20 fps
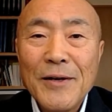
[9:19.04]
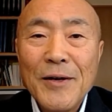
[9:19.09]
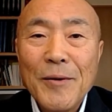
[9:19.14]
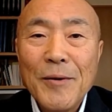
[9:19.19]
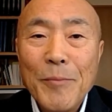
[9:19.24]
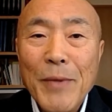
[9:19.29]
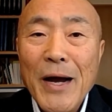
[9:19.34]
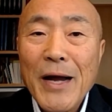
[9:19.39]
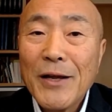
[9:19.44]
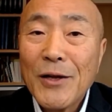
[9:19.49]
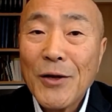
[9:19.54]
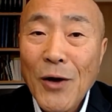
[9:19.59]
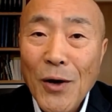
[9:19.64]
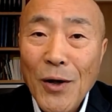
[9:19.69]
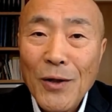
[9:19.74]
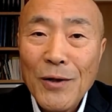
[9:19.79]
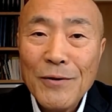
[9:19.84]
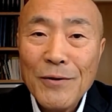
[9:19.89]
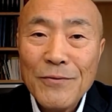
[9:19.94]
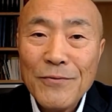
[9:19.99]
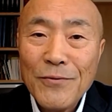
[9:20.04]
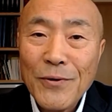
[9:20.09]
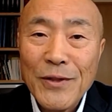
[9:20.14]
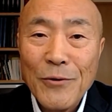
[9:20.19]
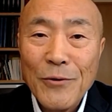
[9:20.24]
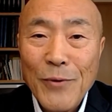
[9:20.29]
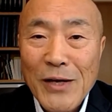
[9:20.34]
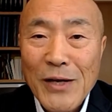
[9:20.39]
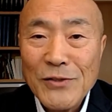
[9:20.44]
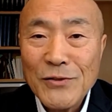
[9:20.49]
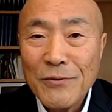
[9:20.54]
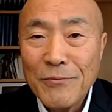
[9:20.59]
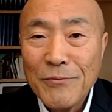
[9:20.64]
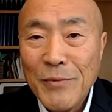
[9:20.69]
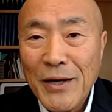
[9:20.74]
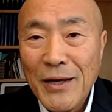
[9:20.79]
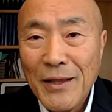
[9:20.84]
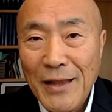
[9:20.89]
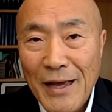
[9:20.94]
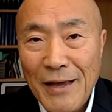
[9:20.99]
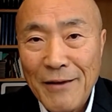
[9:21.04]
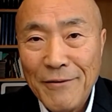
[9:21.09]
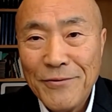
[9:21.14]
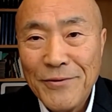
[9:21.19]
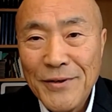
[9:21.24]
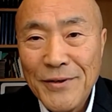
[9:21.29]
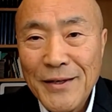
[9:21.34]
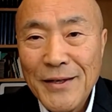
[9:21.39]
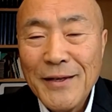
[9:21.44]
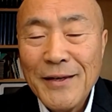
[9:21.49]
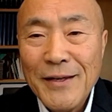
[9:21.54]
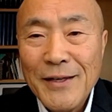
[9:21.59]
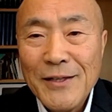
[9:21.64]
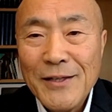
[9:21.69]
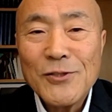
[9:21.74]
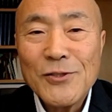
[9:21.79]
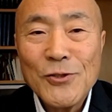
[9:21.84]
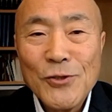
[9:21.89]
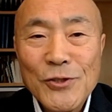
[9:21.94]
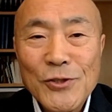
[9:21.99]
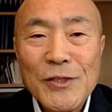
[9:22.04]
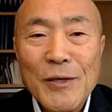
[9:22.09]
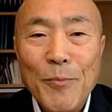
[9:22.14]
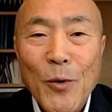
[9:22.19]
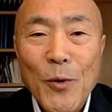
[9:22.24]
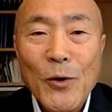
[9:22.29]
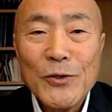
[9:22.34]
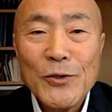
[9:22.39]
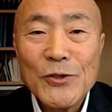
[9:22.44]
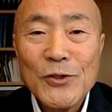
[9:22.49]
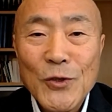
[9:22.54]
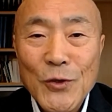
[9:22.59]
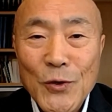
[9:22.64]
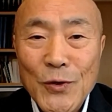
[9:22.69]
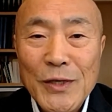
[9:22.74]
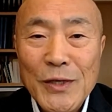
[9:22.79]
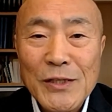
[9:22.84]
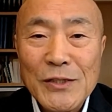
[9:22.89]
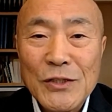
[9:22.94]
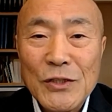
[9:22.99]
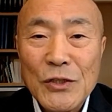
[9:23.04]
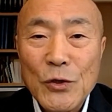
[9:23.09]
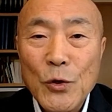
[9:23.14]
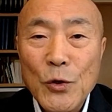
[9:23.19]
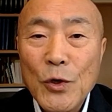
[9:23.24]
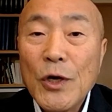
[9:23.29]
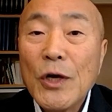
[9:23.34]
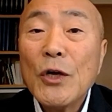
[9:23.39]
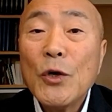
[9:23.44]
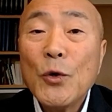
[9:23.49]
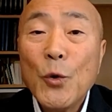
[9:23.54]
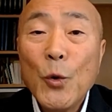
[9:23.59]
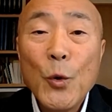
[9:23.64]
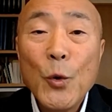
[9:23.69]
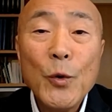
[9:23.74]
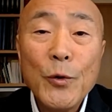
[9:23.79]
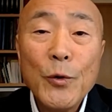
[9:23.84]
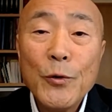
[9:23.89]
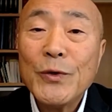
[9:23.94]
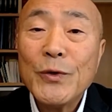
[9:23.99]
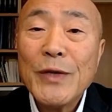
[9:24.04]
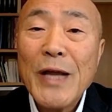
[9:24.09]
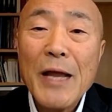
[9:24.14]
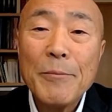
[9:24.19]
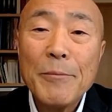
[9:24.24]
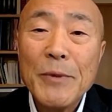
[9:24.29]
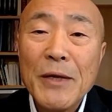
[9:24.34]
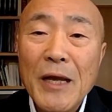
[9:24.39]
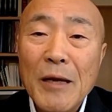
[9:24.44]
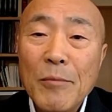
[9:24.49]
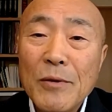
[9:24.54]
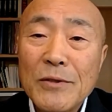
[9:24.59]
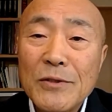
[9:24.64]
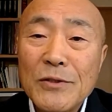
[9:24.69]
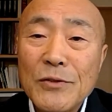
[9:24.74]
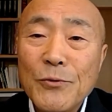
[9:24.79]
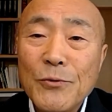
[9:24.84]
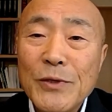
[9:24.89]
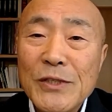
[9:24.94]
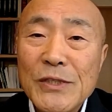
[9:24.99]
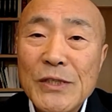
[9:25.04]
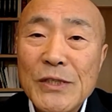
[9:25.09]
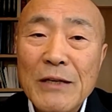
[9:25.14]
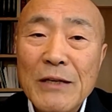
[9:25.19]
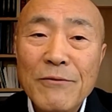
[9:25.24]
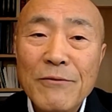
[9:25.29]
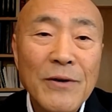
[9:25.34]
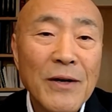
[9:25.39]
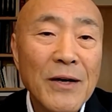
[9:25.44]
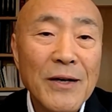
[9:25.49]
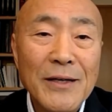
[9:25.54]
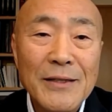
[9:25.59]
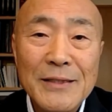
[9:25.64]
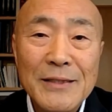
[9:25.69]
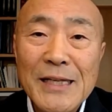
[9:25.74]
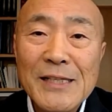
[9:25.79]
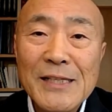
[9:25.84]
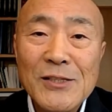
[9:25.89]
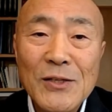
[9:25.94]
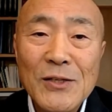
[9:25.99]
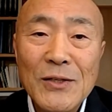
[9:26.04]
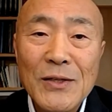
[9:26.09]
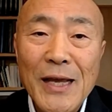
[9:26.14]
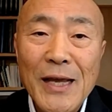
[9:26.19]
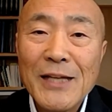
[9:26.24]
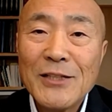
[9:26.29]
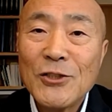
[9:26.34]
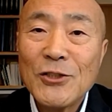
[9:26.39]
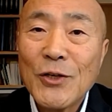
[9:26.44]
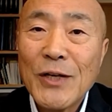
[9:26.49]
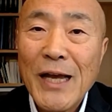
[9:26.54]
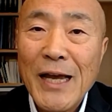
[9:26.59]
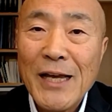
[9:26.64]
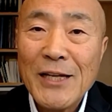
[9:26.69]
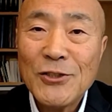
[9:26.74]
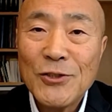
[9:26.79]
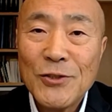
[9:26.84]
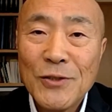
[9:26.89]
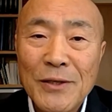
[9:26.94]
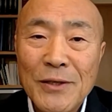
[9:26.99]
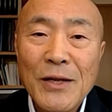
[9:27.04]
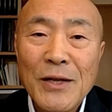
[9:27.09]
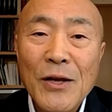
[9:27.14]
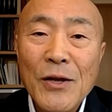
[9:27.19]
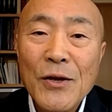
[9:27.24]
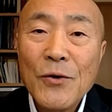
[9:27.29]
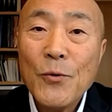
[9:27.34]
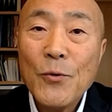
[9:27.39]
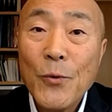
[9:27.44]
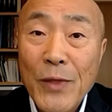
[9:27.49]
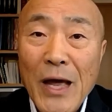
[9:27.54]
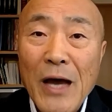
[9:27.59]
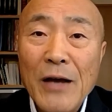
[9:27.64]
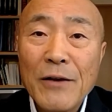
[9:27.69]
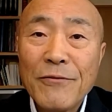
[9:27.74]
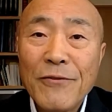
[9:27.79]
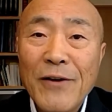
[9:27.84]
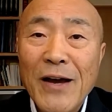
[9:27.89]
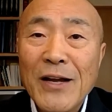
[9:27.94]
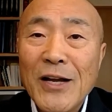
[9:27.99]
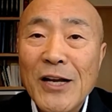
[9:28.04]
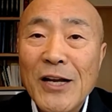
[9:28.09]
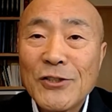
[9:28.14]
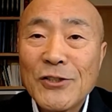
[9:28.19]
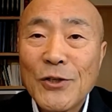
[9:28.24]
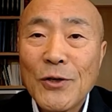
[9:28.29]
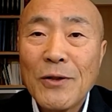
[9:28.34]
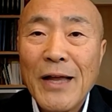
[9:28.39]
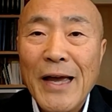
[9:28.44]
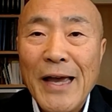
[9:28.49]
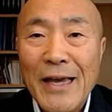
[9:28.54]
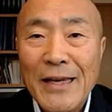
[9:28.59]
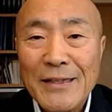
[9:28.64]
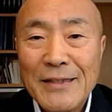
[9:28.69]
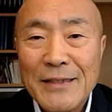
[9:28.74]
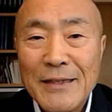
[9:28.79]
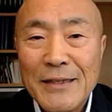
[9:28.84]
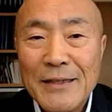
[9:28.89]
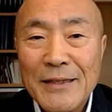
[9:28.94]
My goal for the rest of my life is to support students who would not be able to receive a decent education without financial aid.